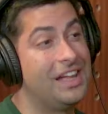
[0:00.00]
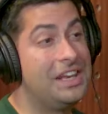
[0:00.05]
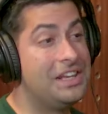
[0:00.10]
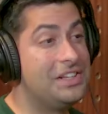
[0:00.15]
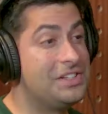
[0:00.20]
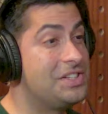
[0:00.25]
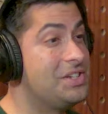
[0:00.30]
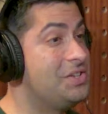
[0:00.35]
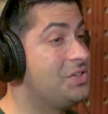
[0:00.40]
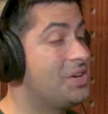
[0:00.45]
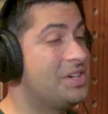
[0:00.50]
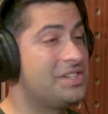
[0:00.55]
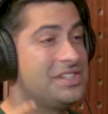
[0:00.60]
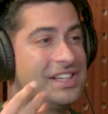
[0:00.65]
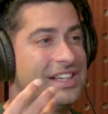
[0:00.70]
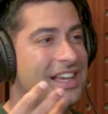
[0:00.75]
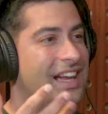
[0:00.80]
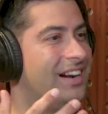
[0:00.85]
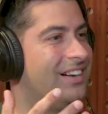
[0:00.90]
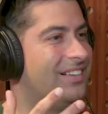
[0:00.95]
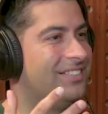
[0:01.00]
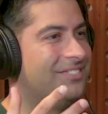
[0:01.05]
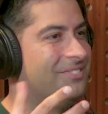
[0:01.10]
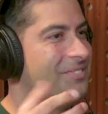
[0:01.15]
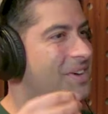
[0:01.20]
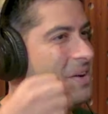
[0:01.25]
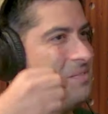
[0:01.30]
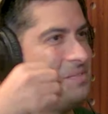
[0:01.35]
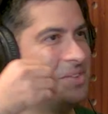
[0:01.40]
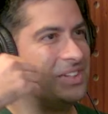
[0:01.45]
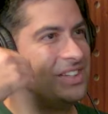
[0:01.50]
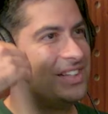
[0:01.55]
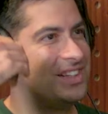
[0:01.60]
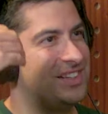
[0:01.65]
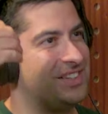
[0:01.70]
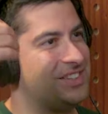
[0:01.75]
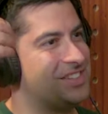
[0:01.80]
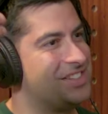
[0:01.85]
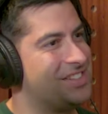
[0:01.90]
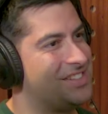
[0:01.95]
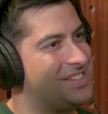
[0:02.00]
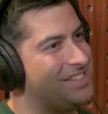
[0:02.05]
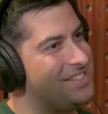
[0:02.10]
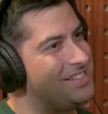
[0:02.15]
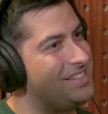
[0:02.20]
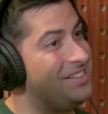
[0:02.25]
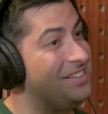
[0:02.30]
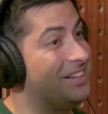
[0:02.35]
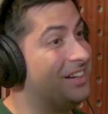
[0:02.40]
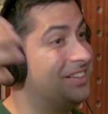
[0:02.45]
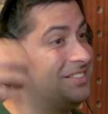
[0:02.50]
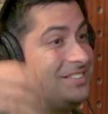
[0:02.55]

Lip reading: And it's interesting how a moment can just, you know,